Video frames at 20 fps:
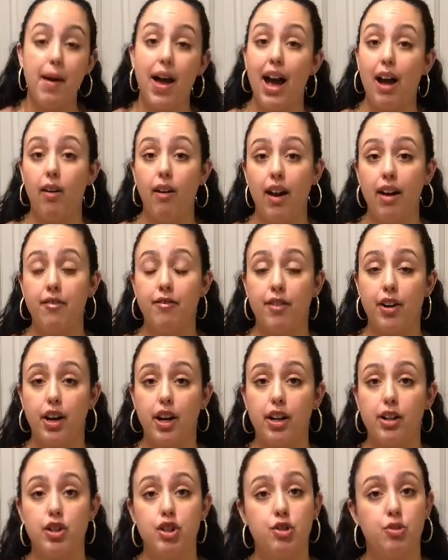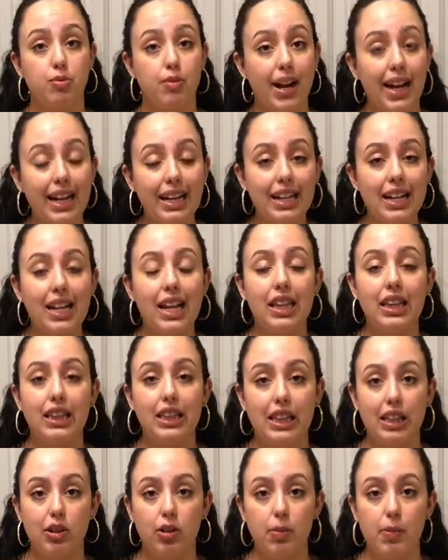However, drain it a
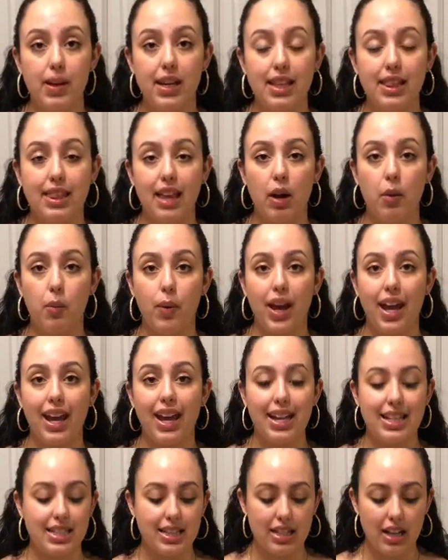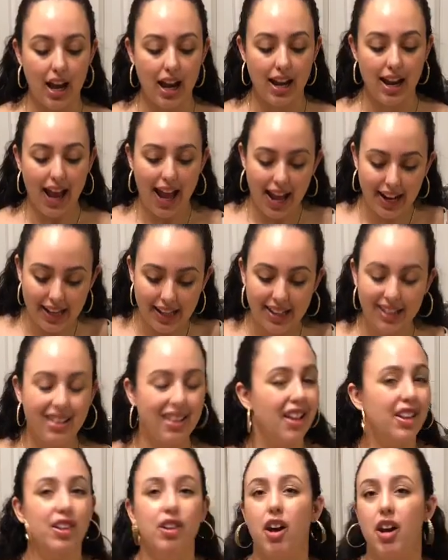little bit. That way it's not adding
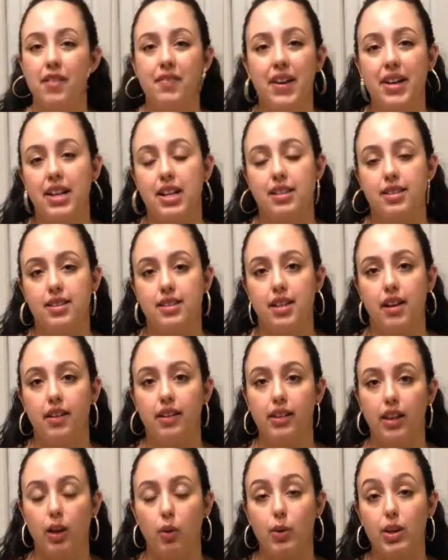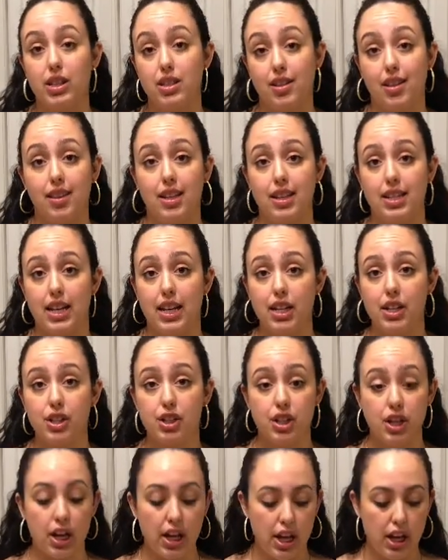a lot of unnecessary liquid to the
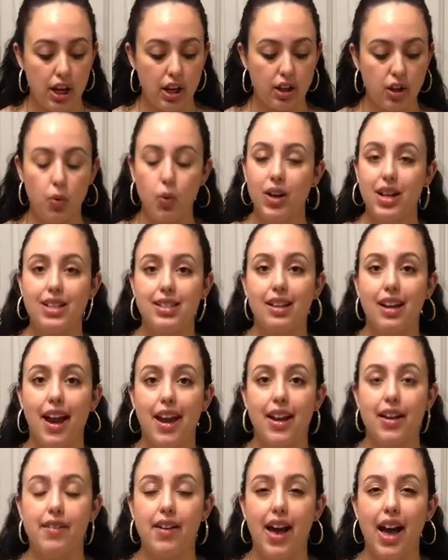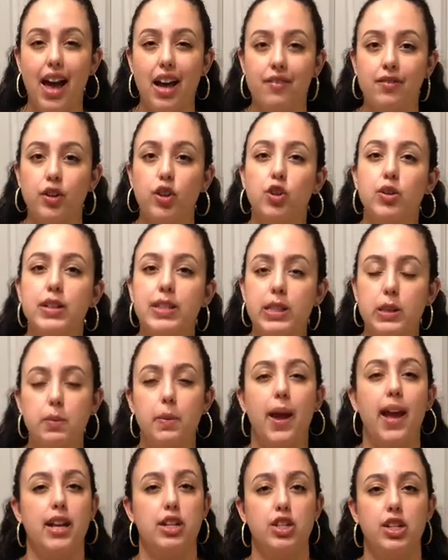dish. You want it to kind of have
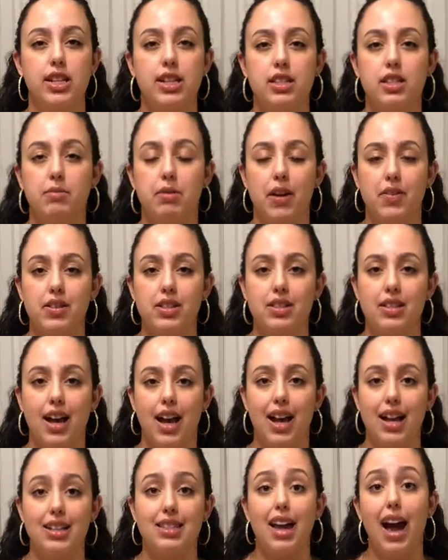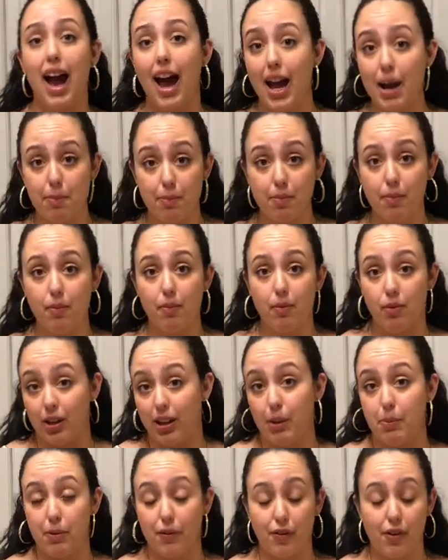crisp edges around the sides. I
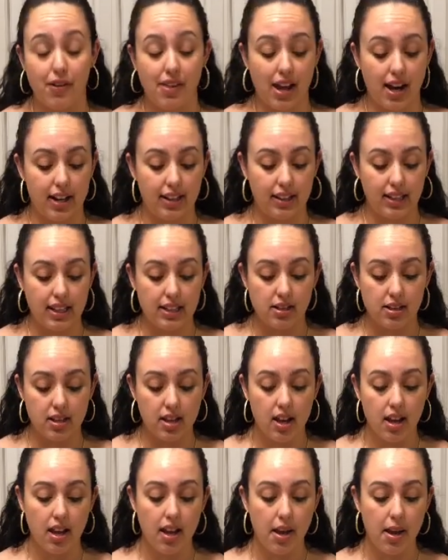really prefer that, at least.